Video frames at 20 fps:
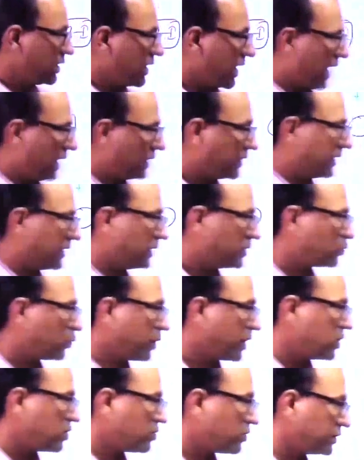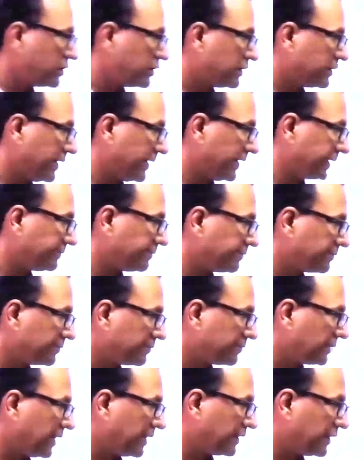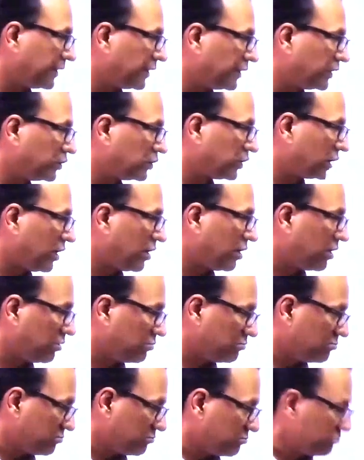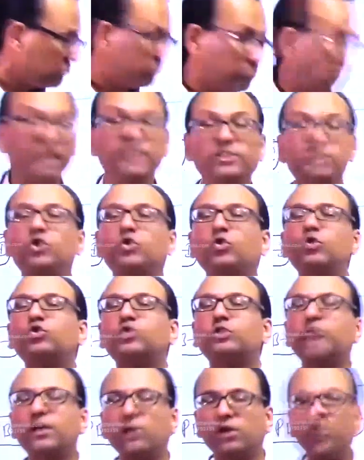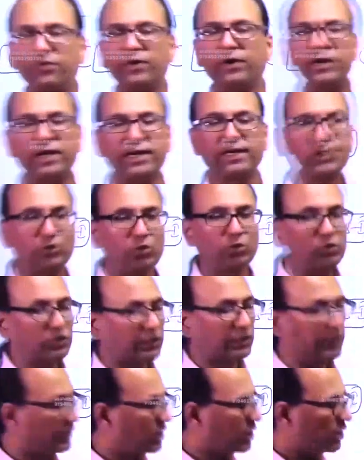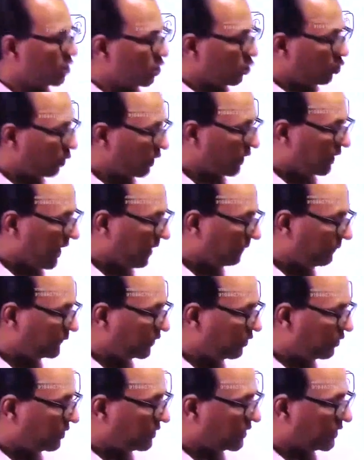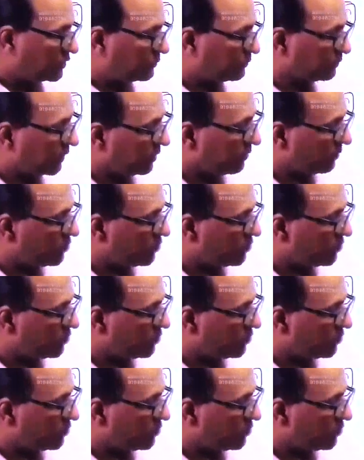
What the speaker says: and that is why you are telling that it is a mature oocyte or fertilized oocyte, what will happen when the sperm